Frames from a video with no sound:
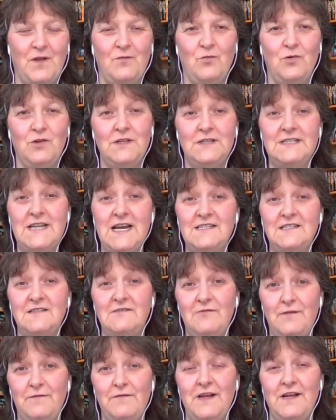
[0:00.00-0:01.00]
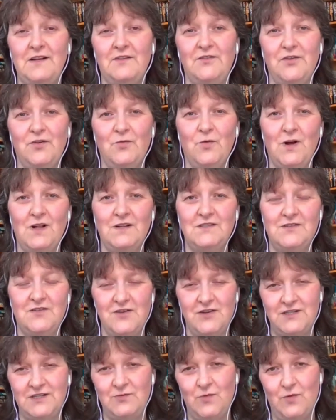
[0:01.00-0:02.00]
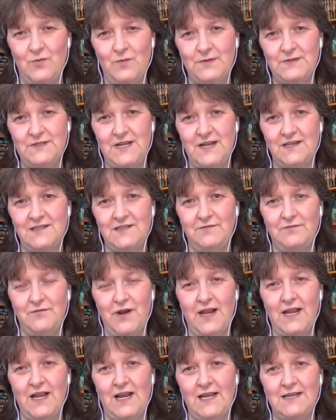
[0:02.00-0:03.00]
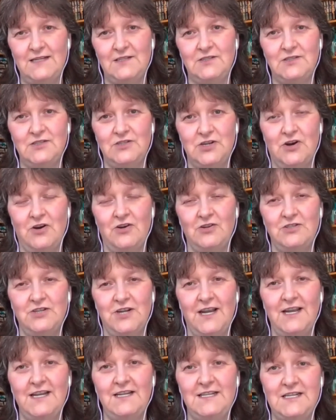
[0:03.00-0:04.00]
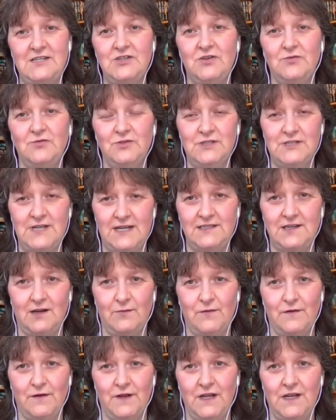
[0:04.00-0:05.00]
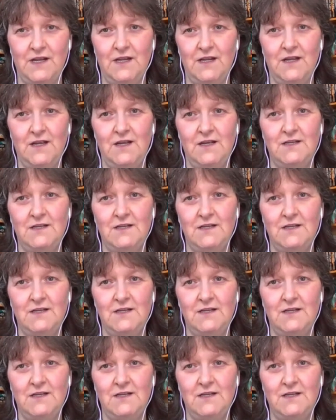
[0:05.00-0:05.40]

Well, the data revealed that whilst 31% of regulators charge an additional setup fee,